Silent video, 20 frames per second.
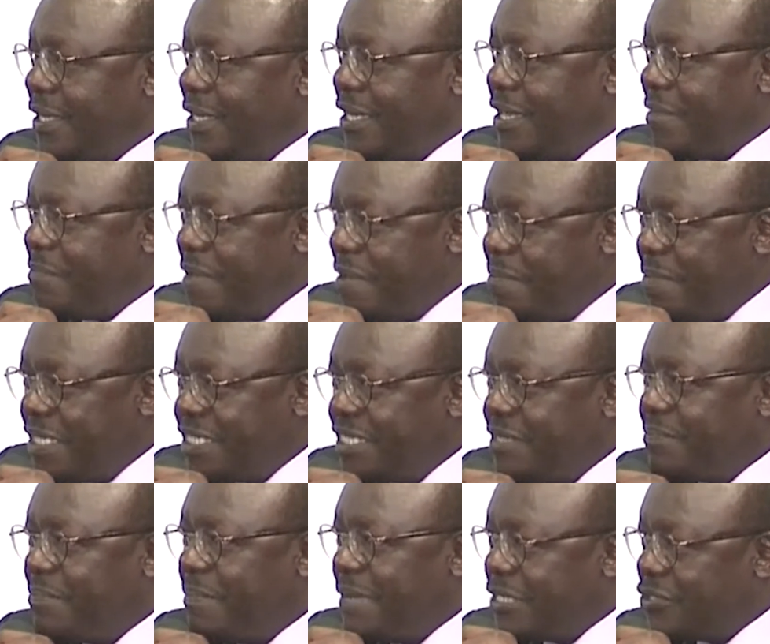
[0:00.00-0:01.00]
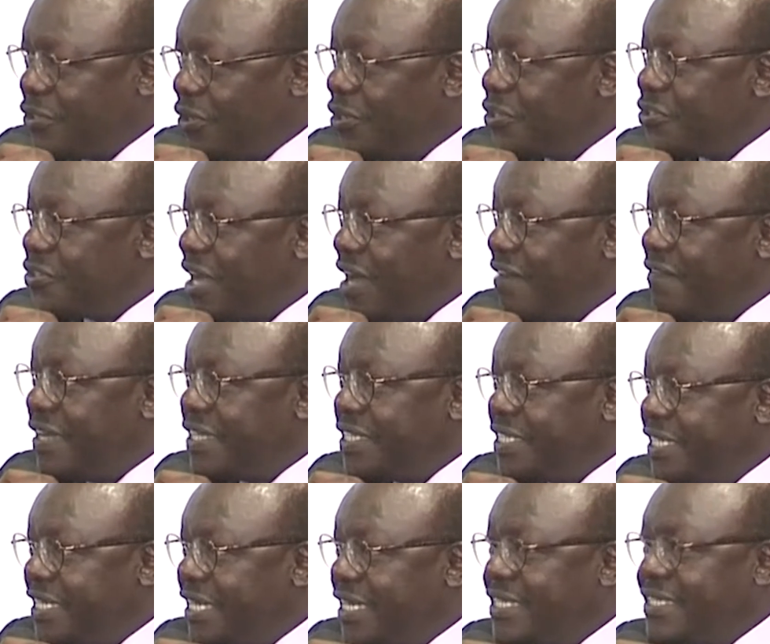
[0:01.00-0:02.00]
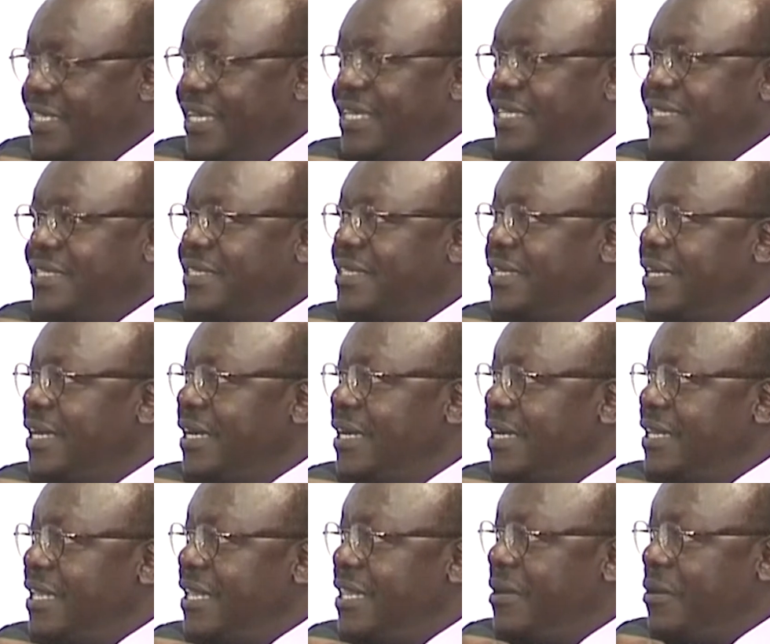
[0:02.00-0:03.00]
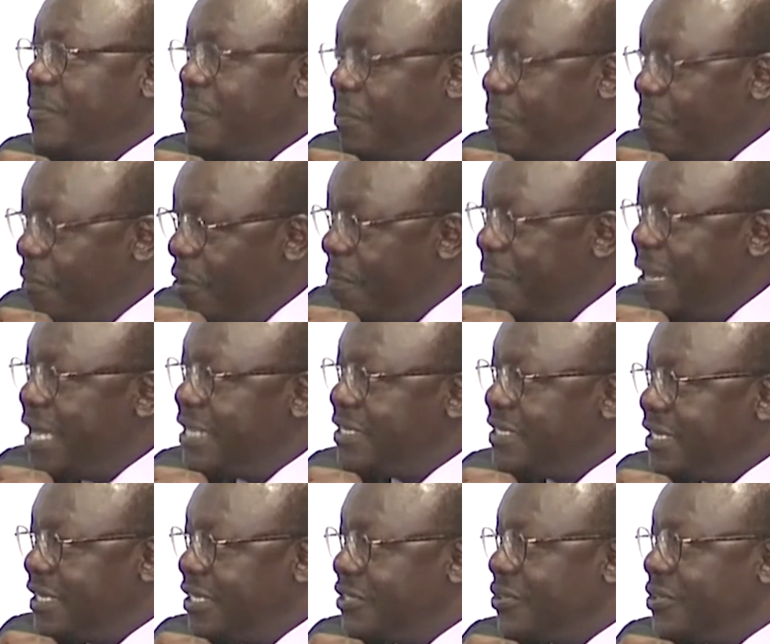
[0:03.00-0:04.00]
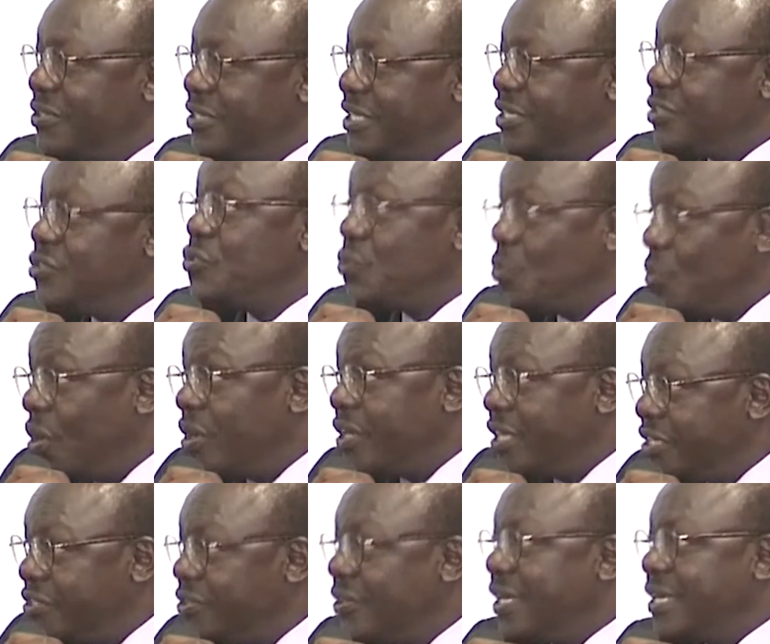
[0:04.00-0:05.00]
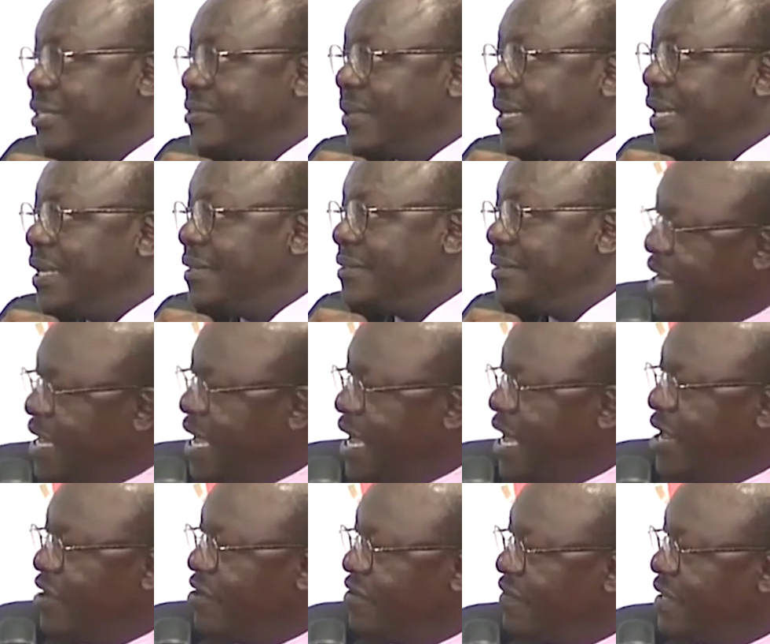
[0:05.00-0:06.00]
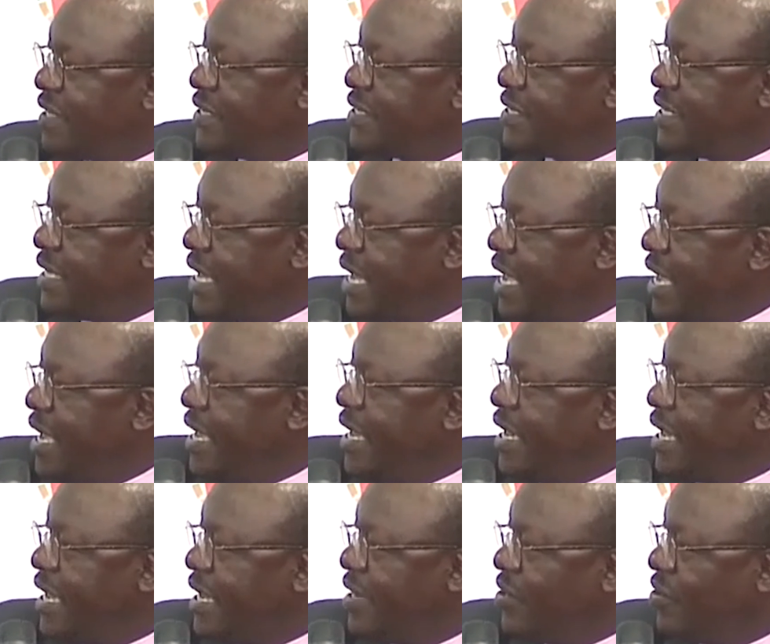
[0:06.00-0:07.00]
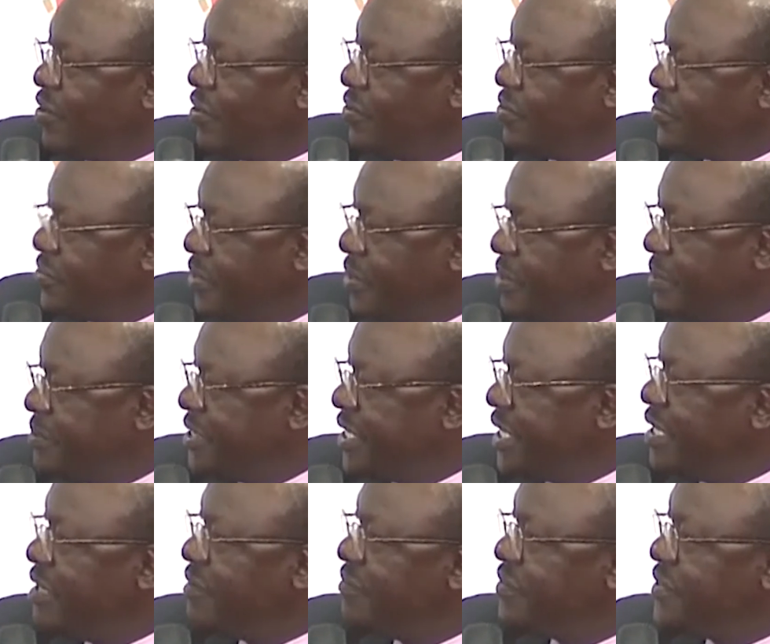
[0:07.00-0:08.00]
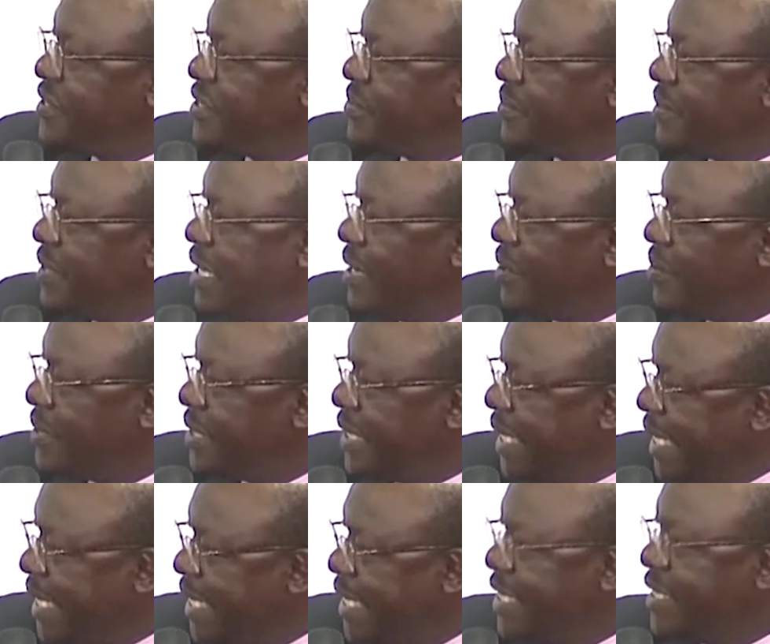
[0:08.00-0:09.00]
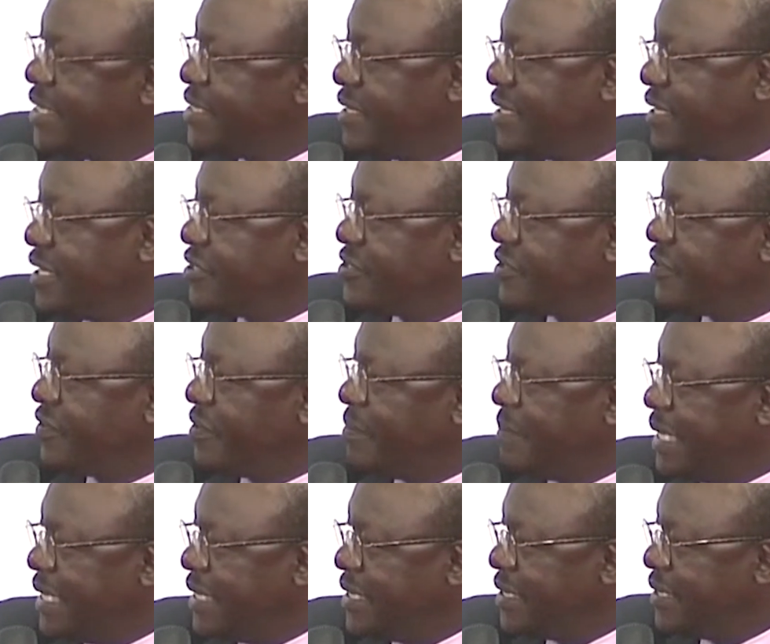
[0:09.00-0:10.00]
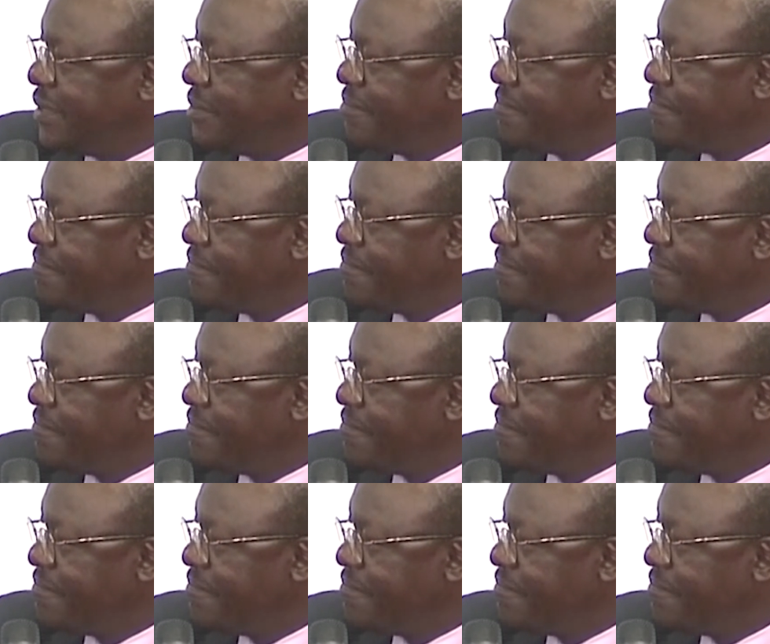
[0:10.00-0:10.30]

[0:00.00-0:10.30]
The membership must also have a shared sense that they will mobilize the resources to walk the talk as one. None of us in Ireland onto themselves without engaging the rest of humanity.